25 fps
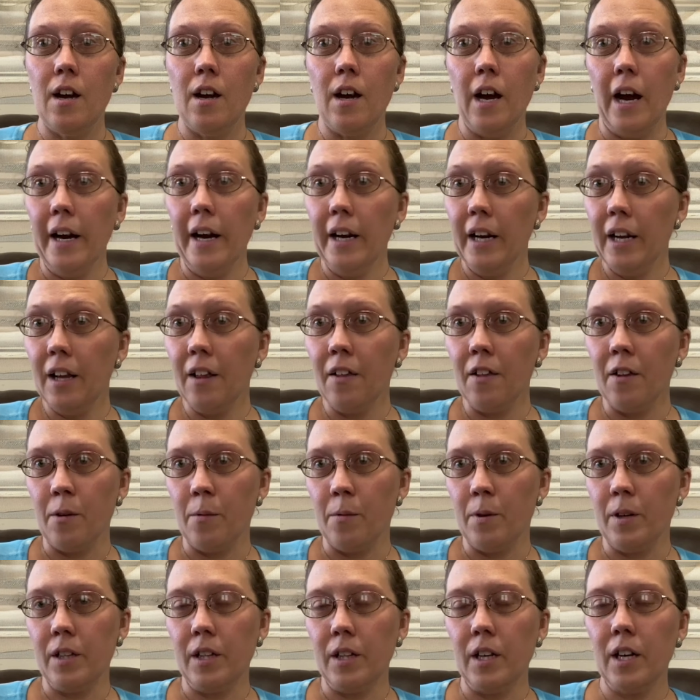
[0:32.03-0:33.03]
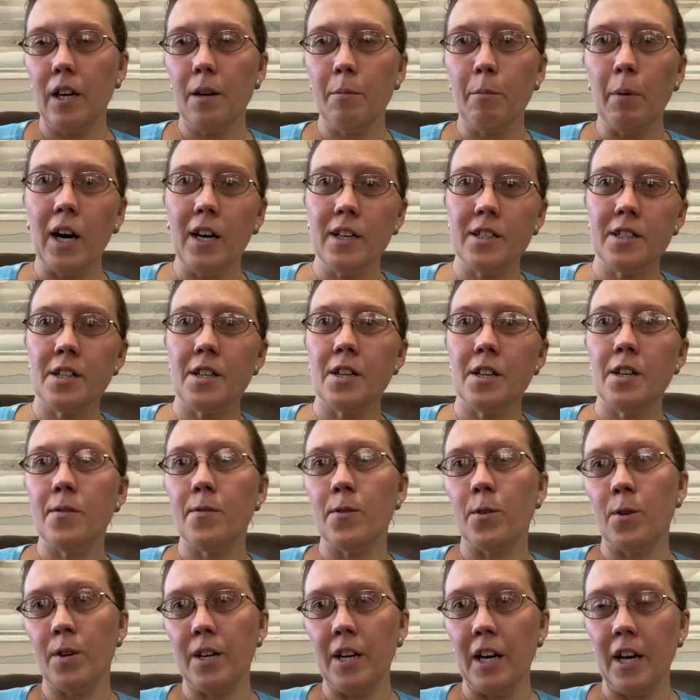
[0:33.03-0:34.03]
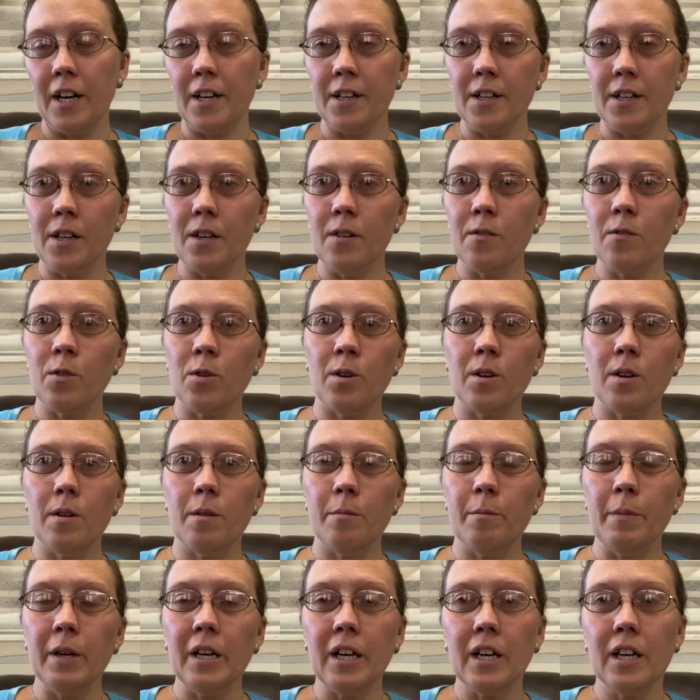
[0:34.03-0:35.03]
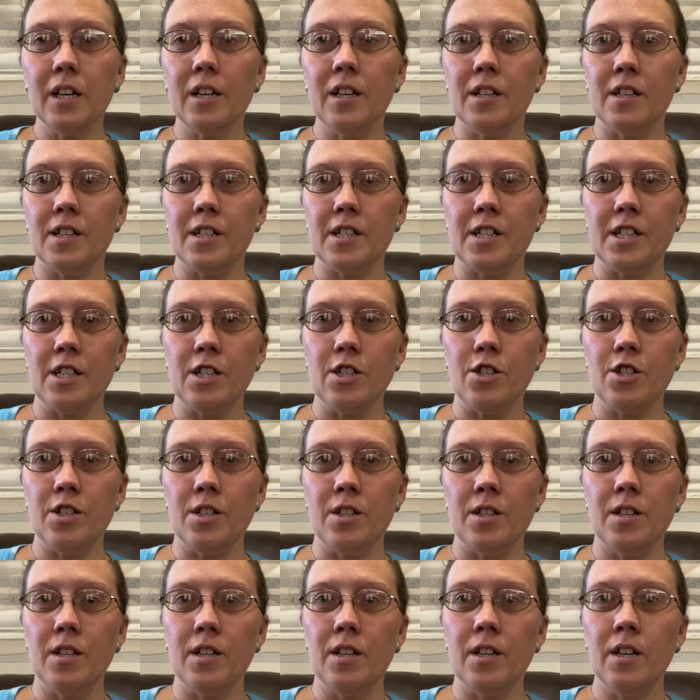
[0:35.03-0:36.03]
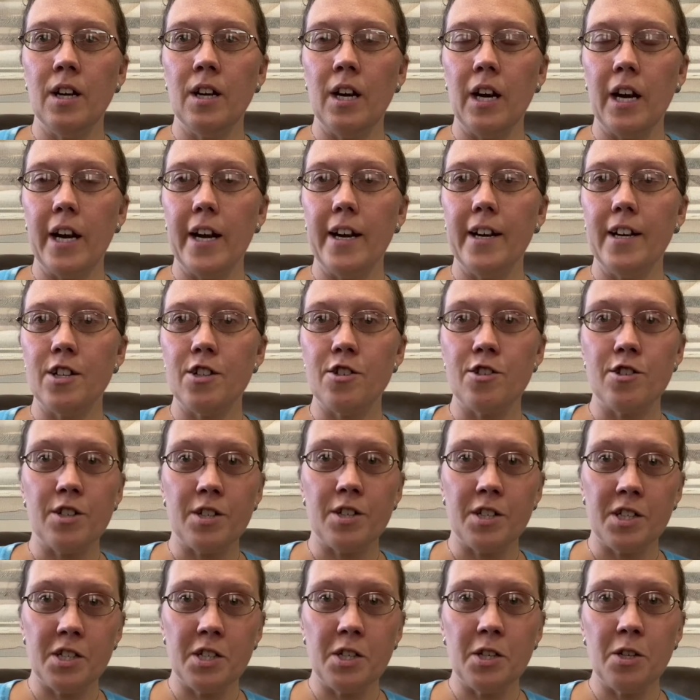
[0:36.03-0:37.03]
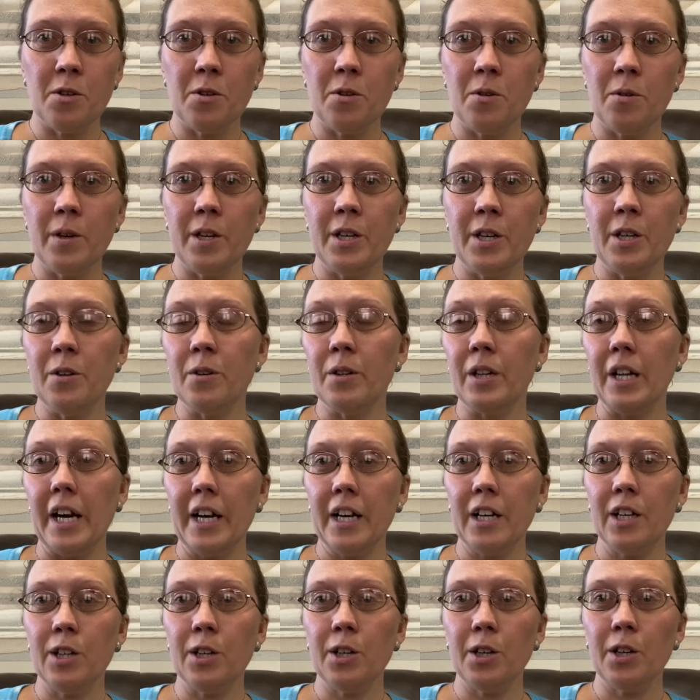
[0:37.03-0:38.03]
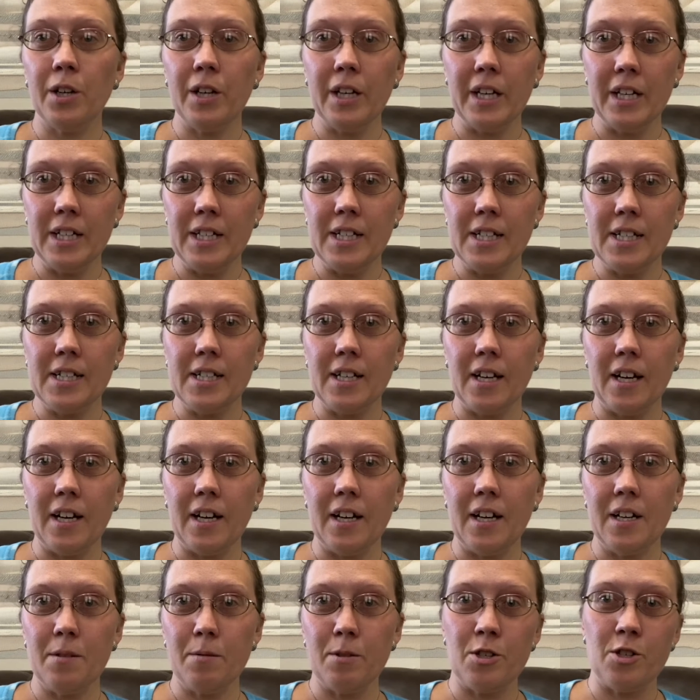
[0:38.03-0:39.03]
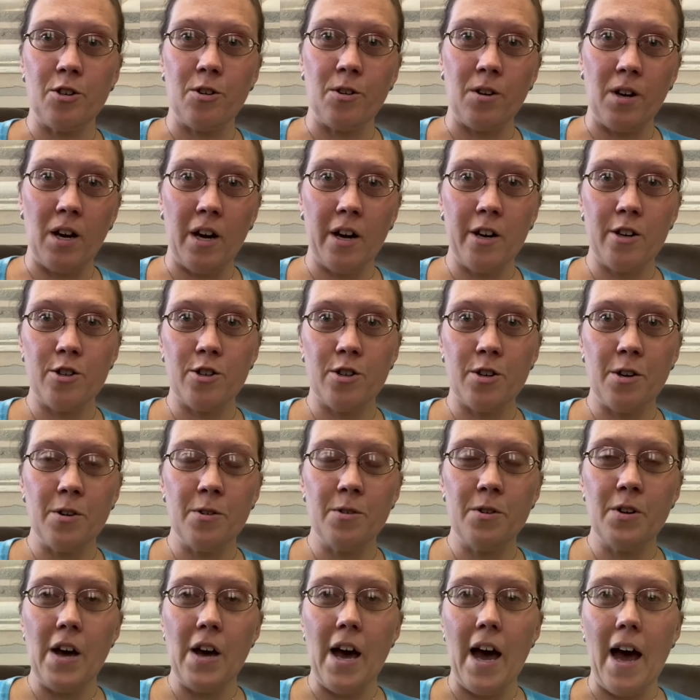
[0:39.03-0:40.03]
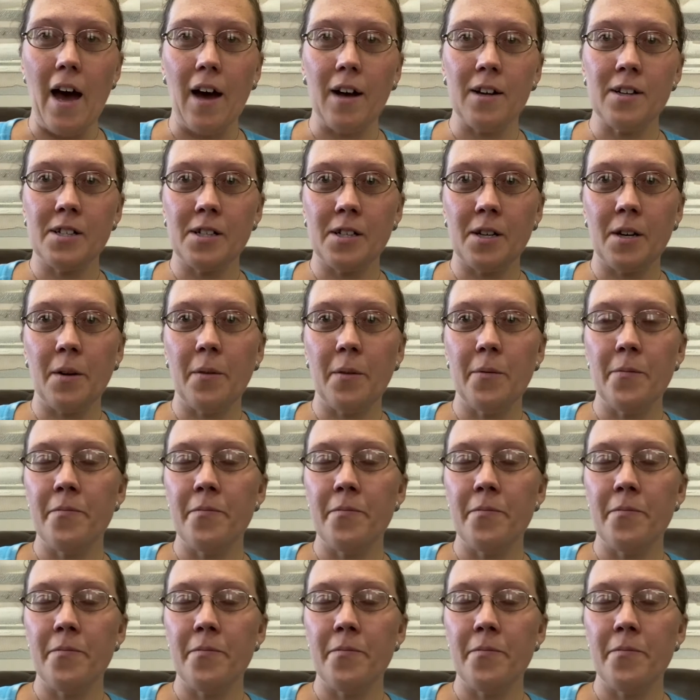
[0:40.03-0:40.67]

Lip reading: anything really, positive or negative, or making a decision and it's just you and you'd like a little insight but you're not sure who to ask,